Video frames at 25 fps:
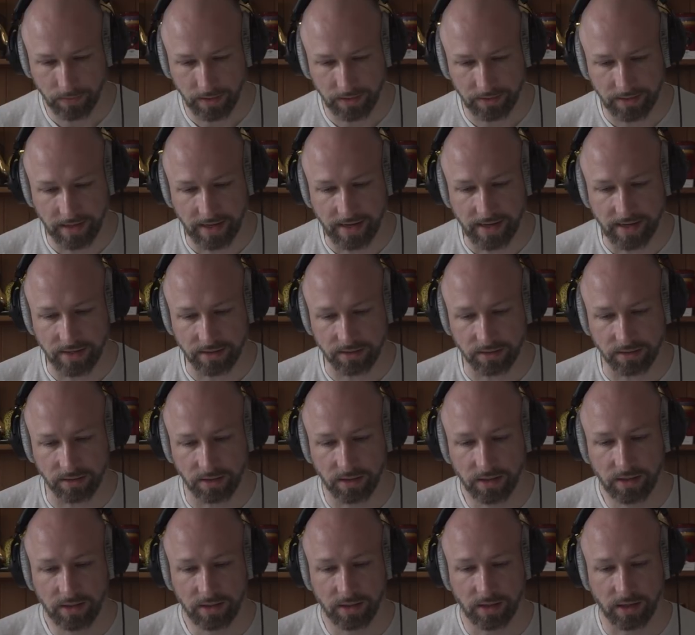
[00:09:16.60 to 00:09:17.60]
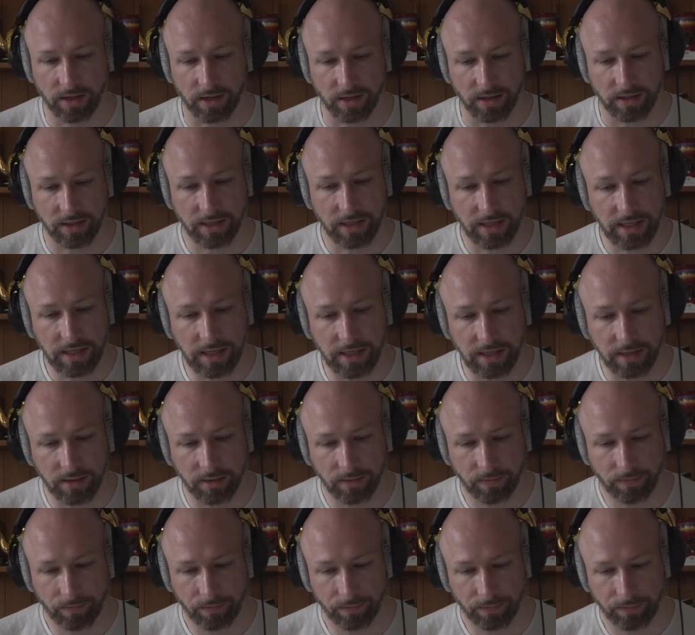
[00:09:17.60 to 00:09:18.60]
It then has an E,
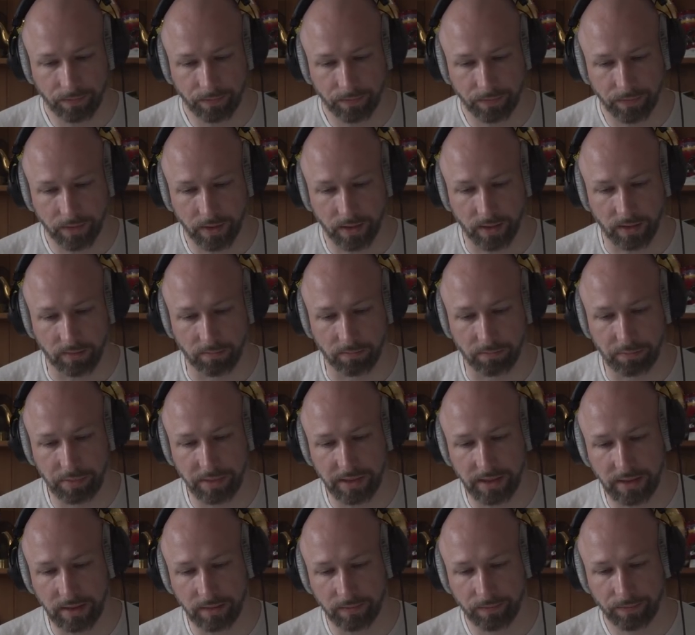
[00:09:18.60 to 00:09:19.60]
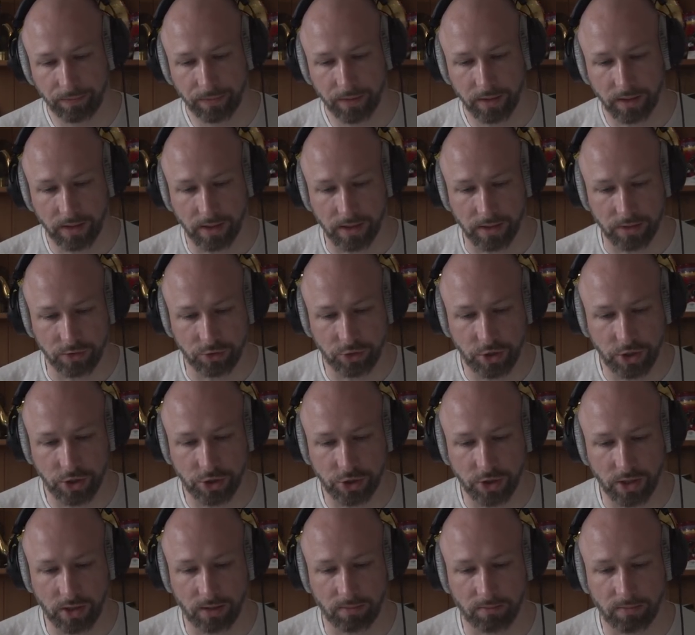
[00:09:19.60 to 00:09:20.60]
a B, a G
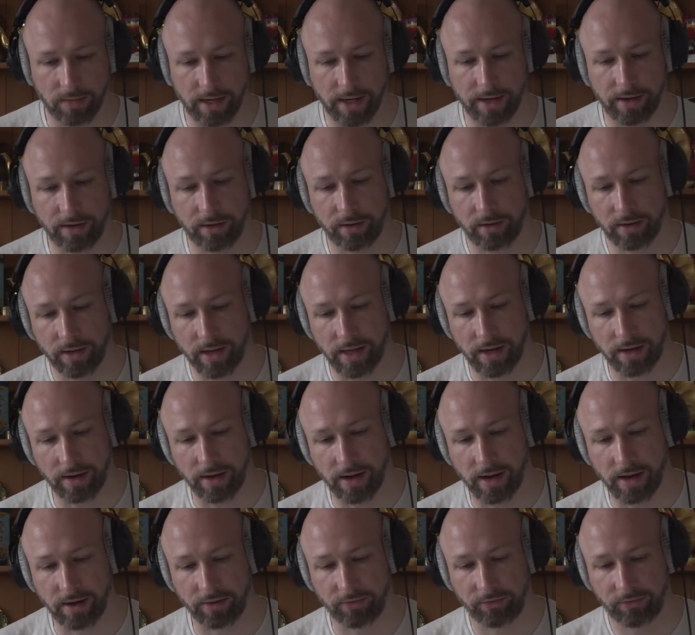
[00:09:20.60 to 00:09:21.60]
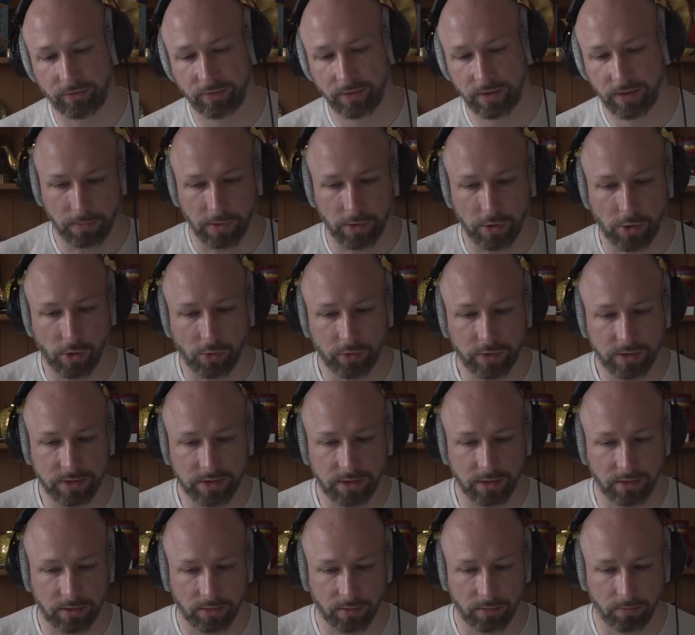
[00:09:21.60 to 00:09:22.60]
sharp minor, and an F. But notice
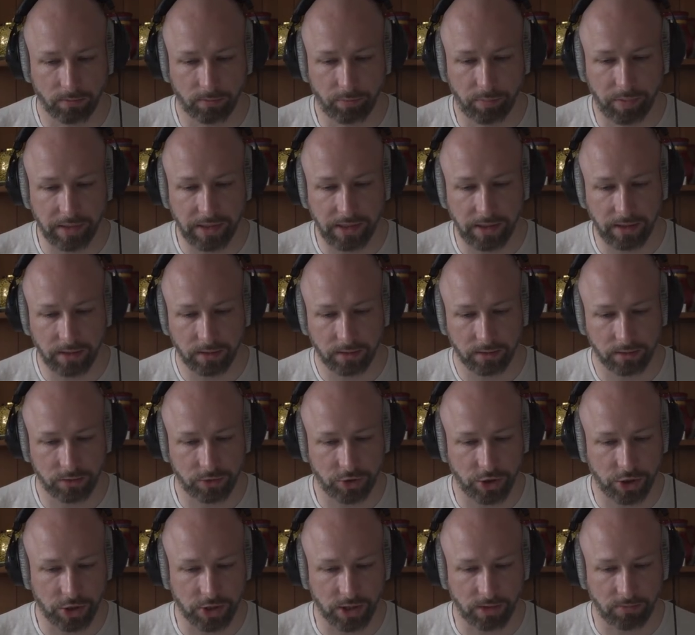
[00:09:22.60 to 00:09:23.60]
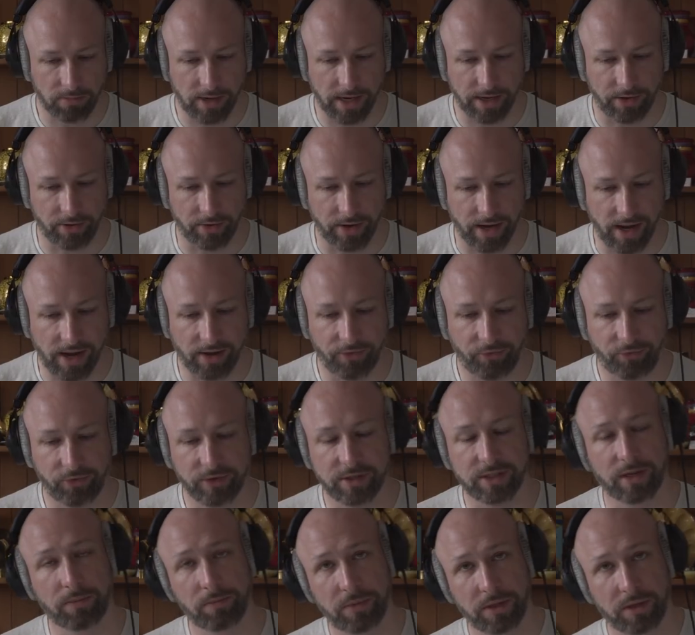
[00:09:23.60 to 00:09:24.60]
that B, G sharp minor, and F
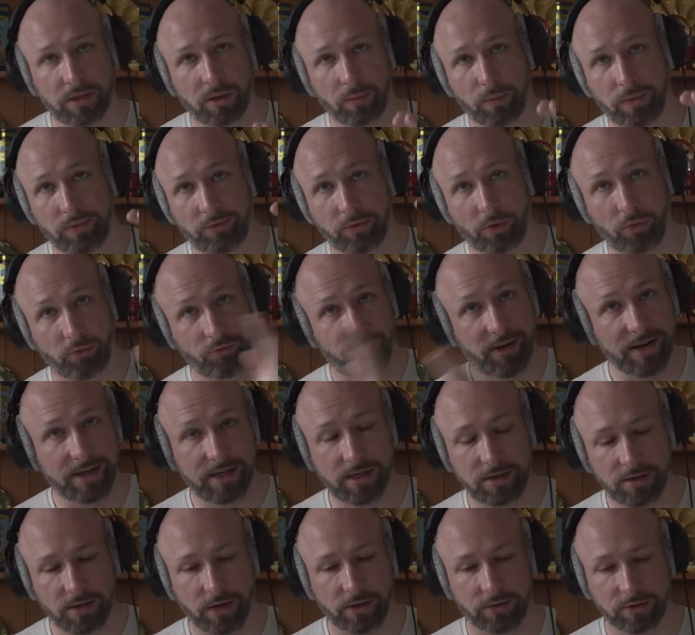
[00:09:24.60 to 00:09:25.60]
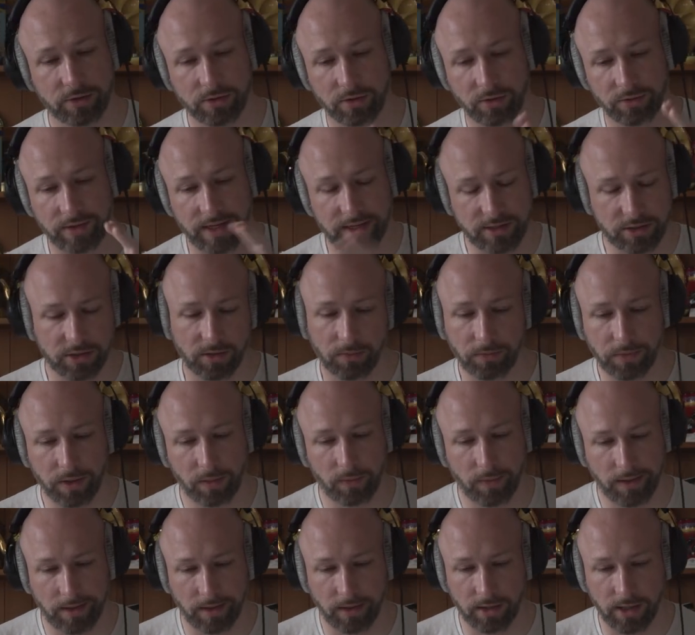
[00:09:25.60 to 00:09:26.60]
is something that we've already done. So that's something
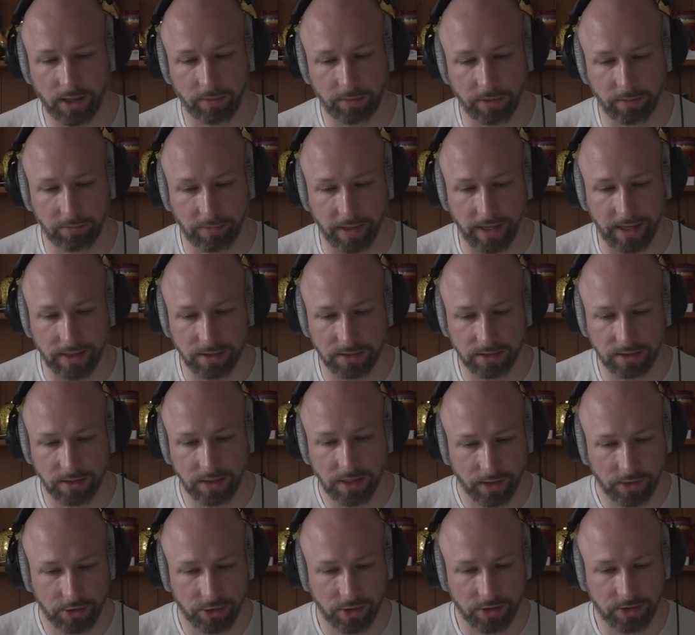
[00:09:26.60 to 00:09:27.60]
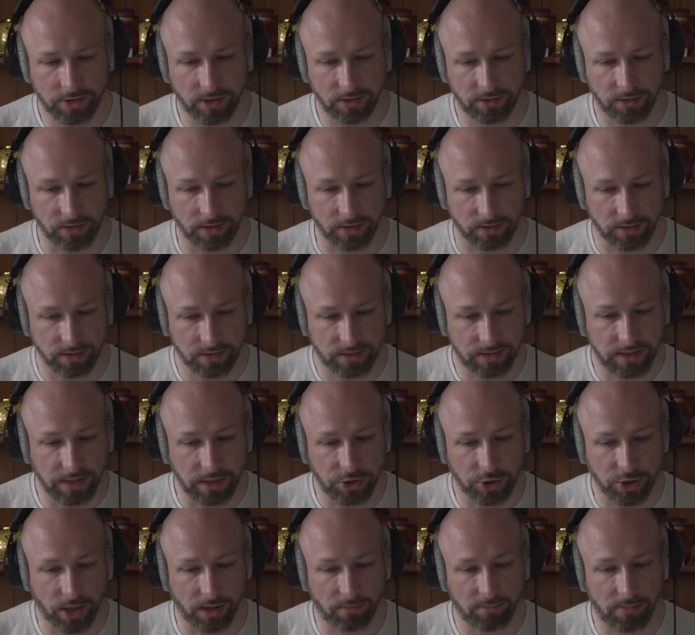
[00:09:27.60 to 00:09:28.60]
we can copy paste. It's just that the C
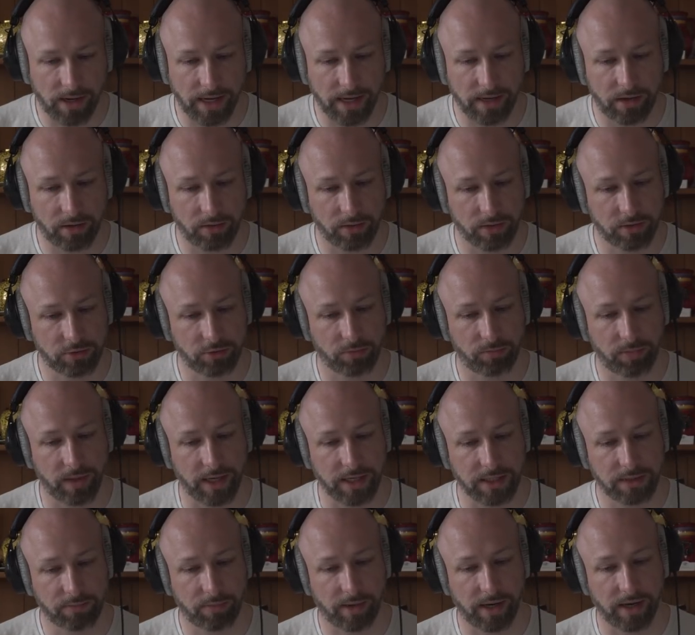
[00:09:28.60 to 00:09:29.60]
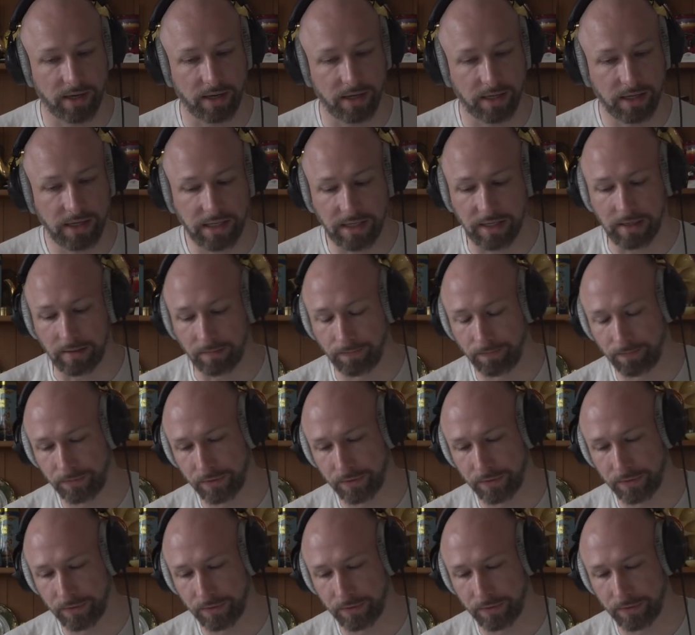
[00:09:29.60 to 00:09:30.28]
sharp minor is replaced by an E.